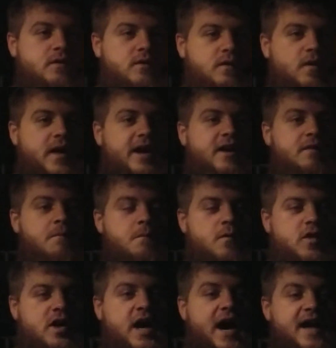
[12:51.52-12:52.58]
like
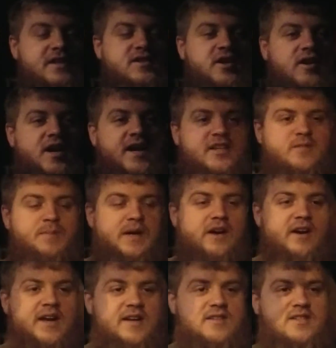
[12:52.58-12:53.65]
concert
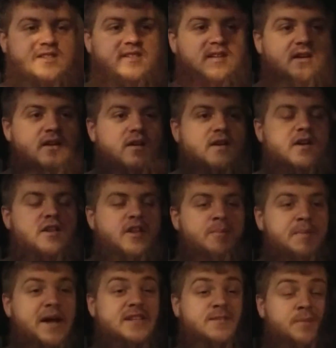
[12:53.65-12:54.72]
experience, the
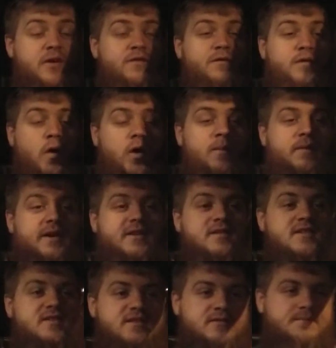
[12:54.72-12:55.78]
best
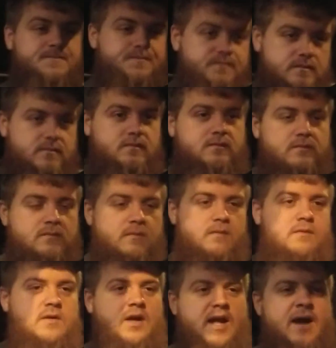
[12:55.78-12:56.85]
performance,
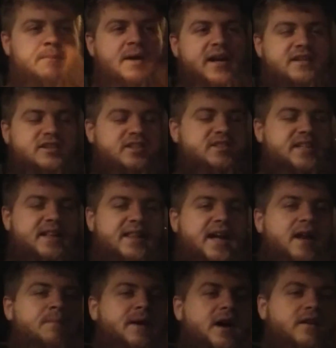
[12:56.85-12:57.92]
and I might have just said
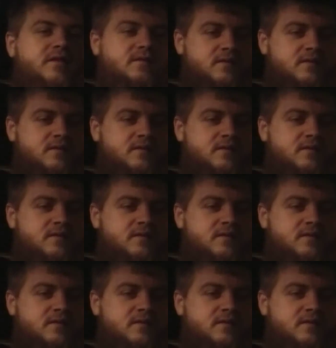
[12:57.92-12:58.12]
that about